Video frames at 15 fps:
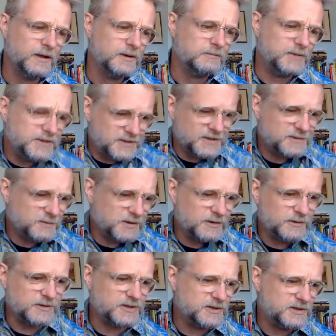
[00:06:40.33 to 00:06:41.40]
But just with
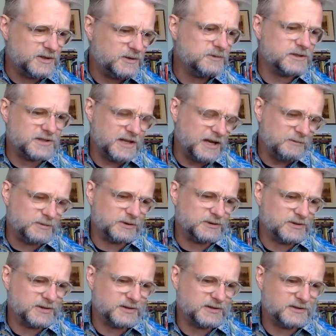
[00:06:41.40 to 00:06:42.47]
those 2
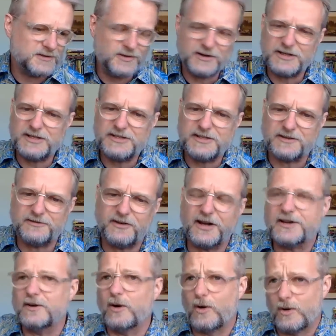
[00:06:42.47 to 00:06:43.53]
examples, it's very easy to
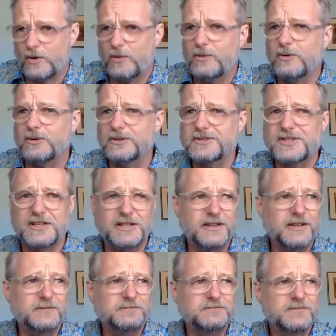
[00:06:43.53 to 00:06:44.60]
find holes in them.